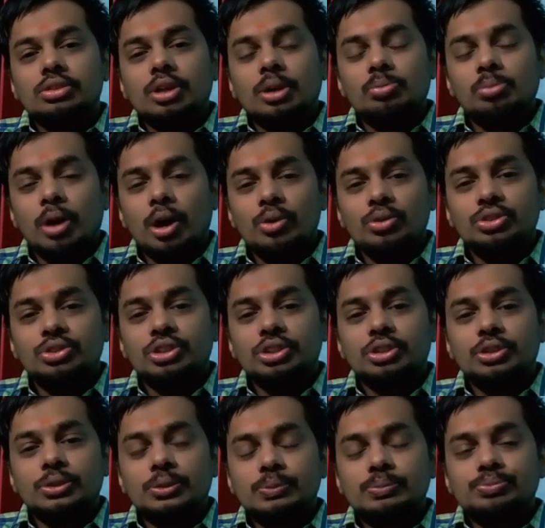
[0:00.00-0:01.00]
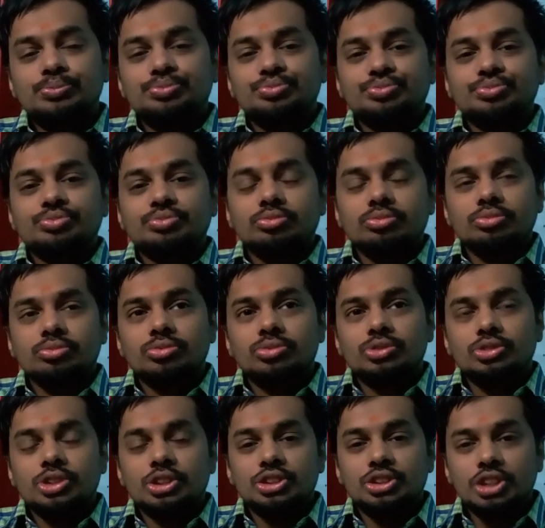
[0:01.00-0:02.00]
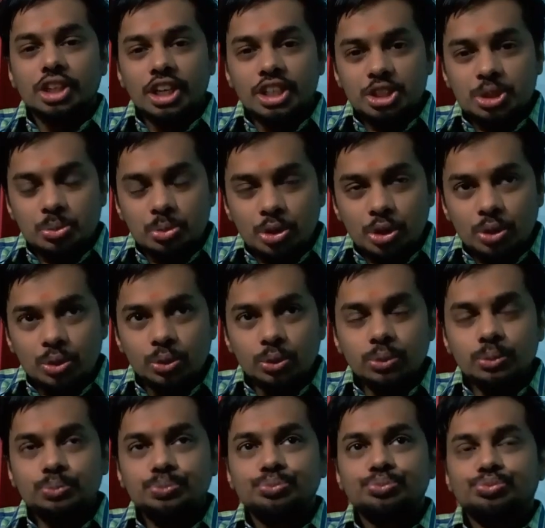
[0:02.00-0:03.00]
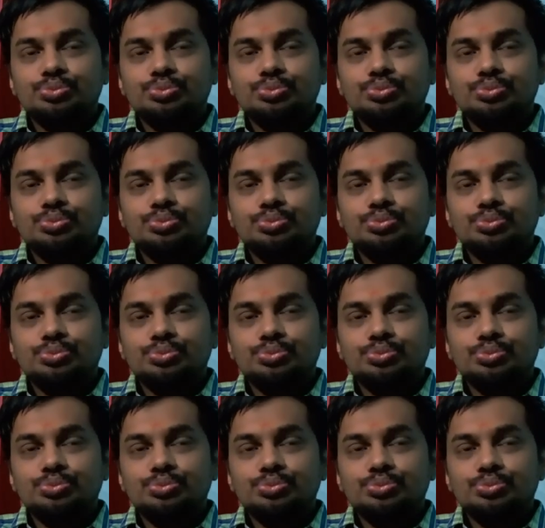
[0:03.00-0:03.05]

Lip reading: about the sage Brigu